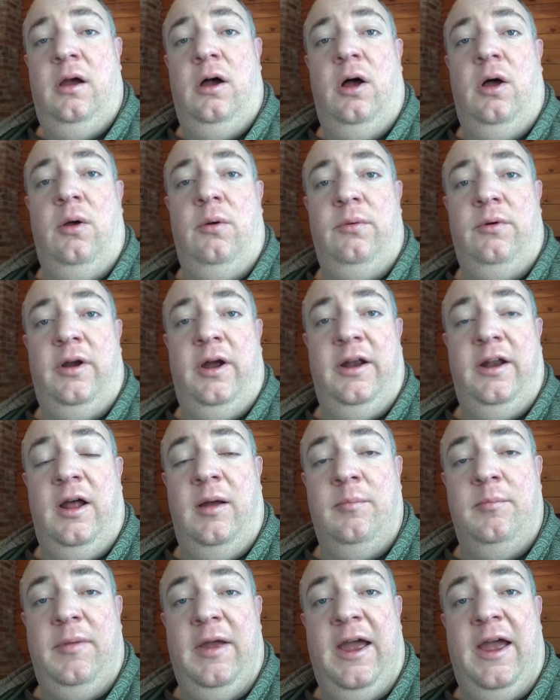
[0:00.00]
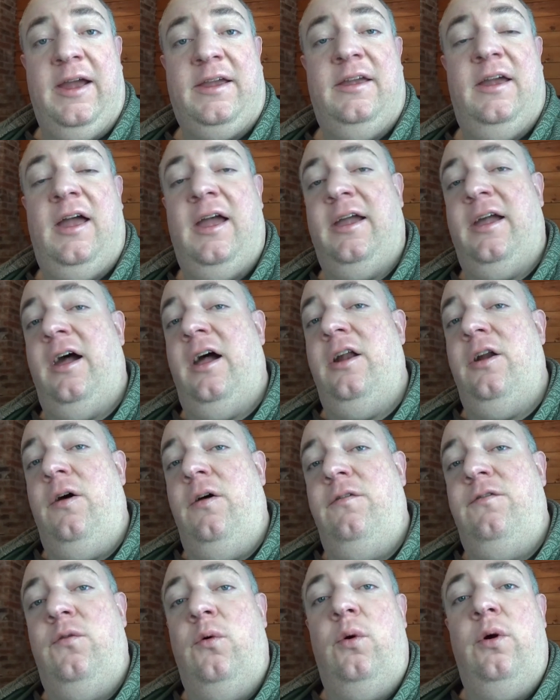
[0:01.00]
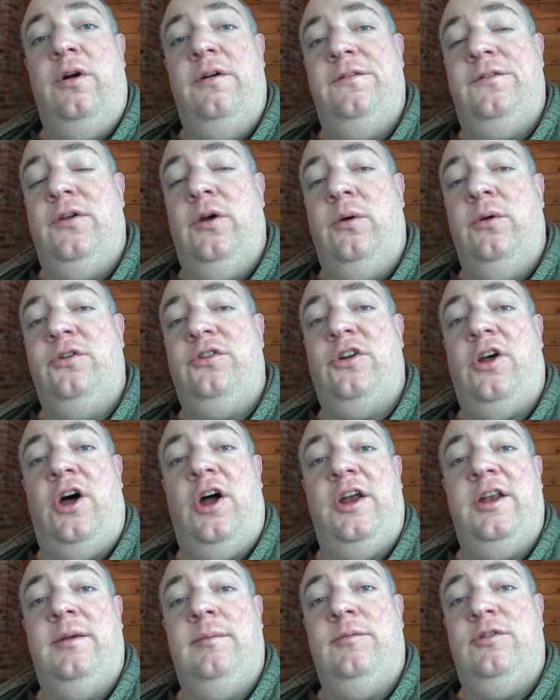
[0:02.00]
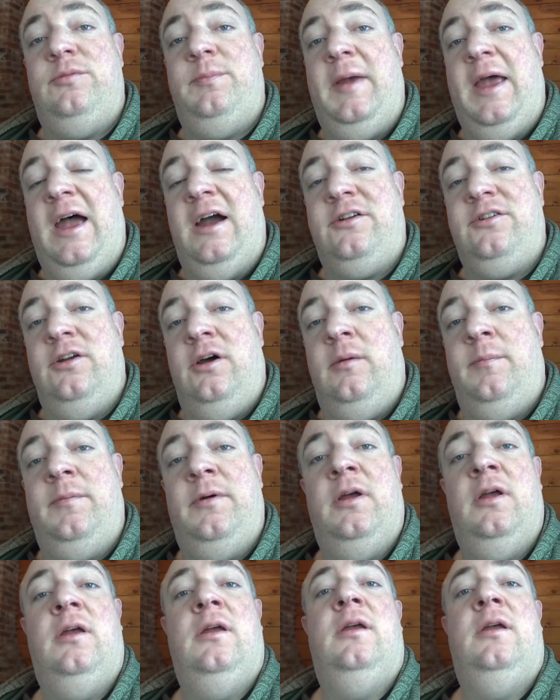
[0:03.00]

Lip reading: Alright, I'm back. I got all 4 of those items packed up.